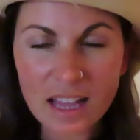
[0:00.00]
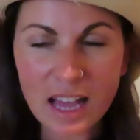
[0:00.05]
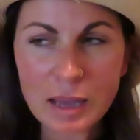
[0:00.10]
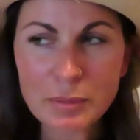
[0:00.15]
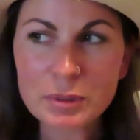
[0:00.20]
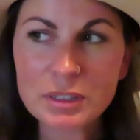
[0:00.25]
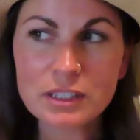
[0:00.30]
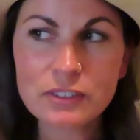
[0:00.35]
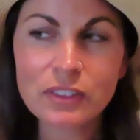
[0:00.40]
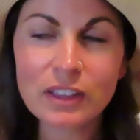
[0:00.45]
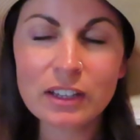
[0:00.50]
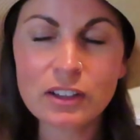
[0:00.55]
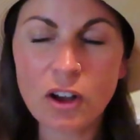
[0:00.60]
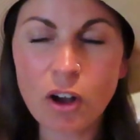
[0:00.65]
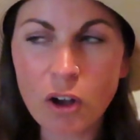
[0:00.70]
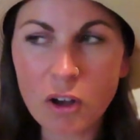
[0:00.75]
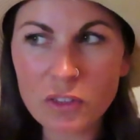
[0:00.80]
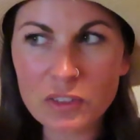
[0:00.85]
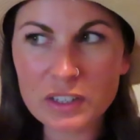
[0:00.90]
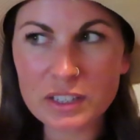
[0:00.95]
I believe they
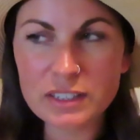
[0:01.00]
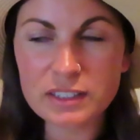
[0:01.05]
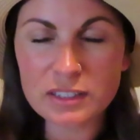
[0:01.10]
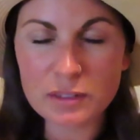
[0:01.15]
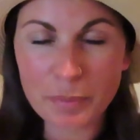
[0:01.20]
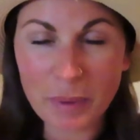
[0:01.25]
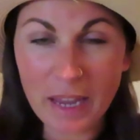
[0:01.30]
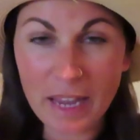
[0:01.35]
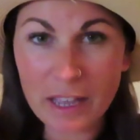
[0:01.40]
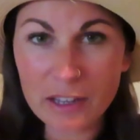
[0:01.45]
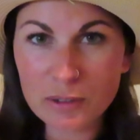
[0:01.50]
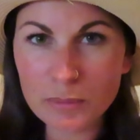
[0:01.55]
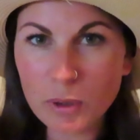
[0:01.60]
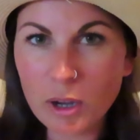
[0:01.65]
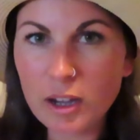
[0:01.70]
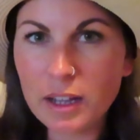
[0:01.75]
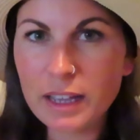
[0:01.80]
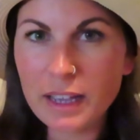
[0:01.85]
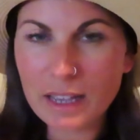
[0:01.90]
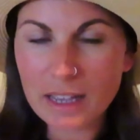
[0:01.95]
call these
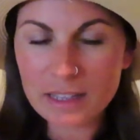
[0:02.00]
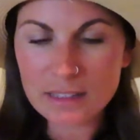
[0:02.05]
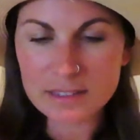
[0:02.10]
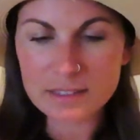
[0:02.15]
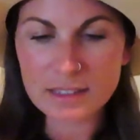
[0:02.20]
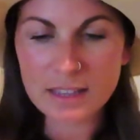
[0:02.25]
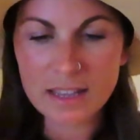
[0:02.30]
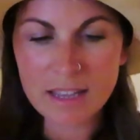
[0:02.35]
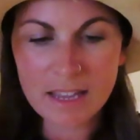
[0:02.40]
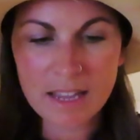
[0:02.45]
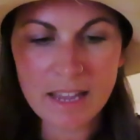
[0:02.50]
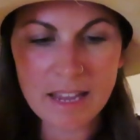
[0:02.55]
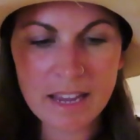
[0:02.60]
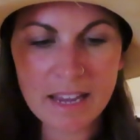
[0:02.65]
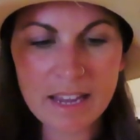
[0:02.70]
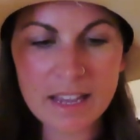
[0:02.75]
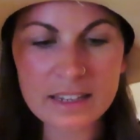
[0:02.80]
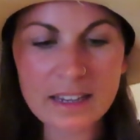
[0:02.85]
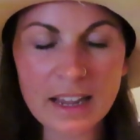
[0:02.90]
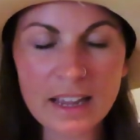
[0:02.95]
Panama hats.
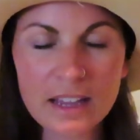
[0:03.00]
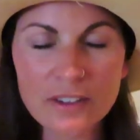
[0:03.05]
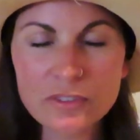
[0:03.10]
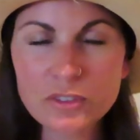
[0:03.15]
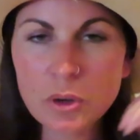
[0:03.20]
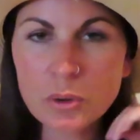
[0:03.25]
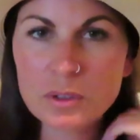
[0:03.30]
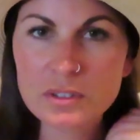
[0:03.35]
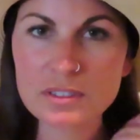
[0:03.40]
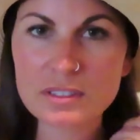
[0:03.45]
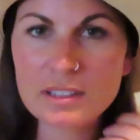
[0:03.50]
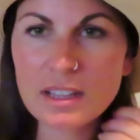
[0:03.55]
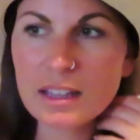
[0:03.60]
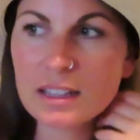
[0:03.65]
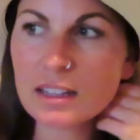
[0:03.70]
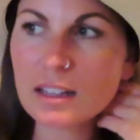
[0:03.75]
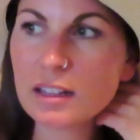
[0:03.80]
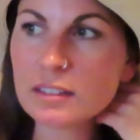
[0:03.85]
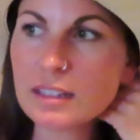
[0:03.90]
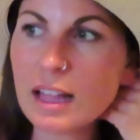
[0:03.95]
And I have noticed
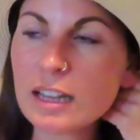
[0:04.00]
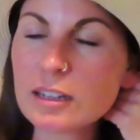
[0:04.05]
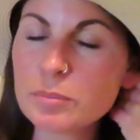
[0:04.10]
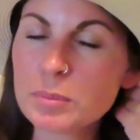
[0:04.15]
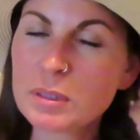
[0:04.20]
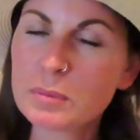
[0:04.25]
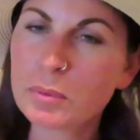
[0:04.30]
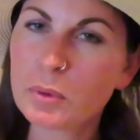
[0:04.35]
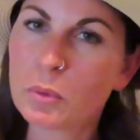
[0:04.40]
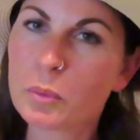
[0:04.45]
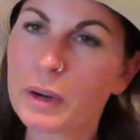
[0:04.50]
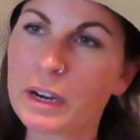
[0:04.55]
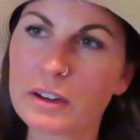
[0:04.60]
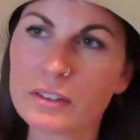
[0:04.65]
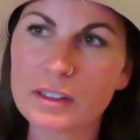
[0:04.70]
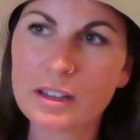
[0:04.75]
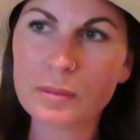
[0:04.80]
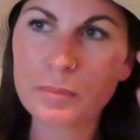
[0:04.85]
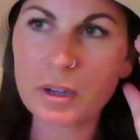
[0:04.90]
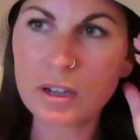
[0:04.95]
that a lot of people
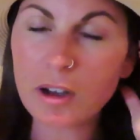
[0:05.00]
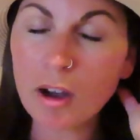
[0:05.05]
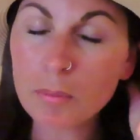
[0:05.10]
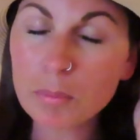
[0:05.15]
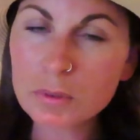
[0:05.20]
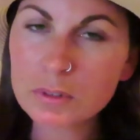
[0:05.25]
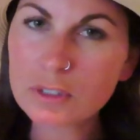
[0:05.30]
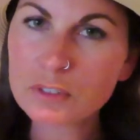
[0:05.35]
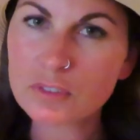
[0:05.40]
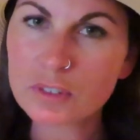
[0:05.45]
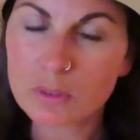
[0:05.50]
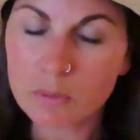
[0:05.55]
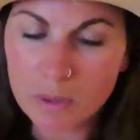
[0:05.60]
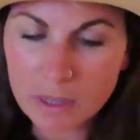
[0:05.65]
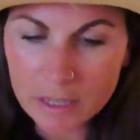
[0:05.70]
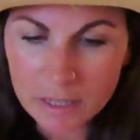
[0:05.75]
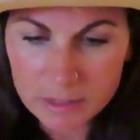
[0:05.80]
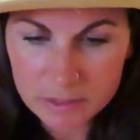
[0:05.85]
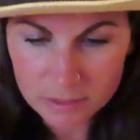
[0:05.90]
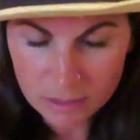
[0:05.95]
wear them a couple different
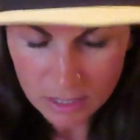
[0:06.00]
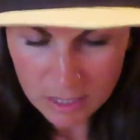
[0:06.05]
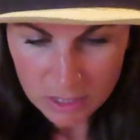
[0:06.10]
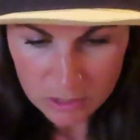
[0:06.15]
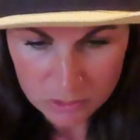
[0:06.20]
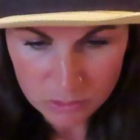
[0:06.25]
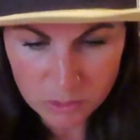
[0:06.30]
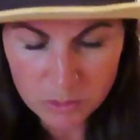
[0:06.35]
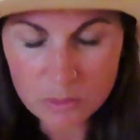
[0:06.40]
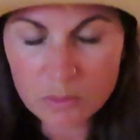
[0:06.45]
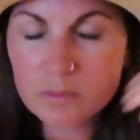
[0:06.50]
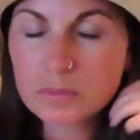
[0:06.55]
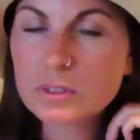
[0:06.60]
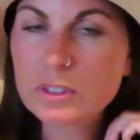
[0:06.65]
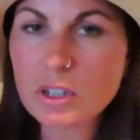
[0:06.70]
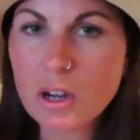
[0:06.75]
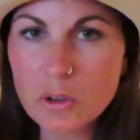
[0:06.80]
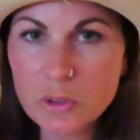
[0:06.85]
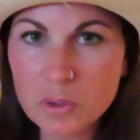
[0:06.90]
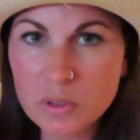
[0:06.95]
ways. So,
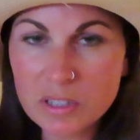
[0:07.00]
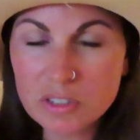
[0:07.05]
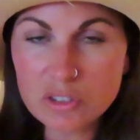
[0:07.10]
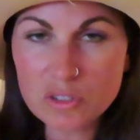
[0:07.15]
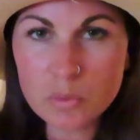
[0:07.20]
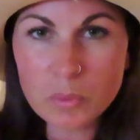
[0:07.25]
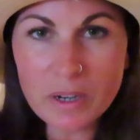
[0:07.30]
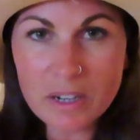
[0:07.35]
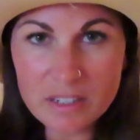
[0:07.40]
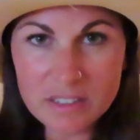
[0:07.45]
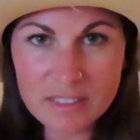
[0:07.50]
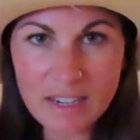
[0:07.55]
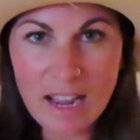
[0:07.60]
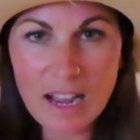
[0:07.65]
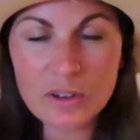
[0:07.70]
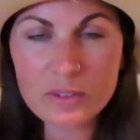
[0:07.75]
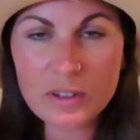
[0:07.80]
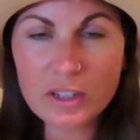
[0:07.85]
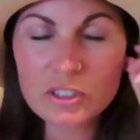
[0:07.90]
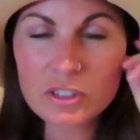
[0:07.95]
you know, you can just wear it
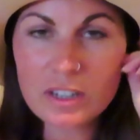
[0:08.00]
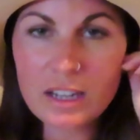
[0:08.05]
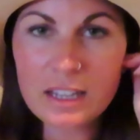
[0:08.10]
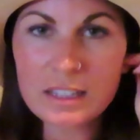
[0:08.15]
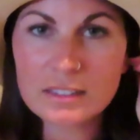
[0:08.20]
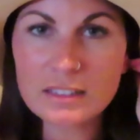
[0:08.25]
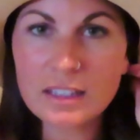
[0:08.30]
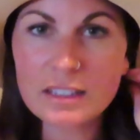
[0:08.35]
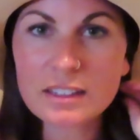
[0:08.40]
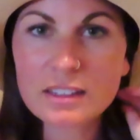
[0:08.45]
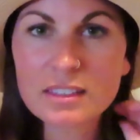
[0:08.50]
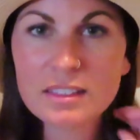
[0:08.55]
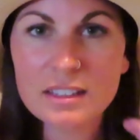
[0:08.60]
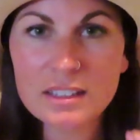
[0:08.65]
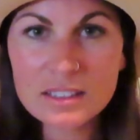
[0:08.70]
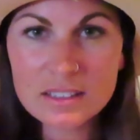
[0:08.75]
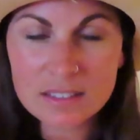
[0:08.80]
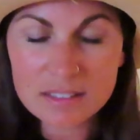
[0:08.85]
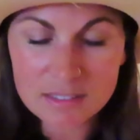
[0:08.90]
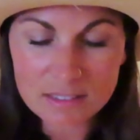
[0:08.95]
down on your head like
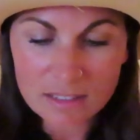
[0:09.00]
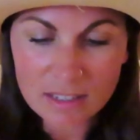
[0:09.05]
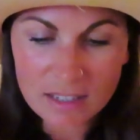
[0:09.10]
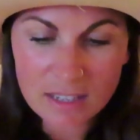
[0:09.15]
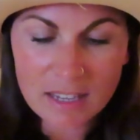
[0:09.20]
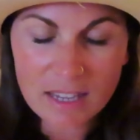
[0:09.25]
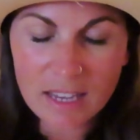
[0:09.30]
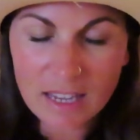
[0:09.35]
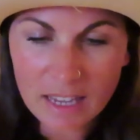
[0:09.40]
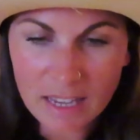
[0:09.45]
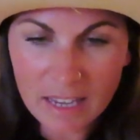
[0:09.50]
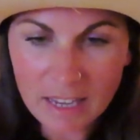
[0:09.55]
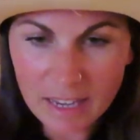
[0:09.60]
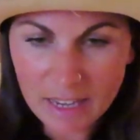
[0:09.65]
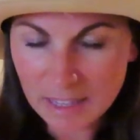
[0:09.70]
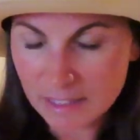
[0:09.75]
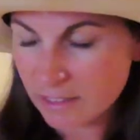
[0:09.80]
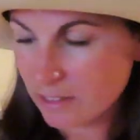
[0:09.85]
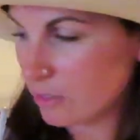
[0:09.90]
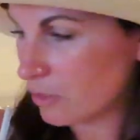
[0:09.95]
this
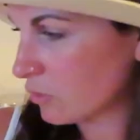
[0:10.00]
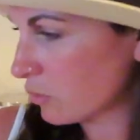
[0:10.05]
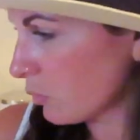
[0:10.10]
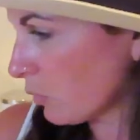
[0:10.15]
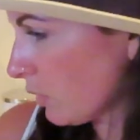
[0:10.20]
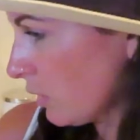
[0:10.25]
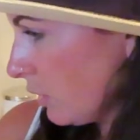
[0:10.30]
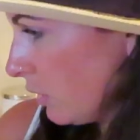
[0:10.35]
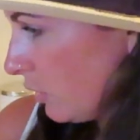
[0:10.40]
and it looks really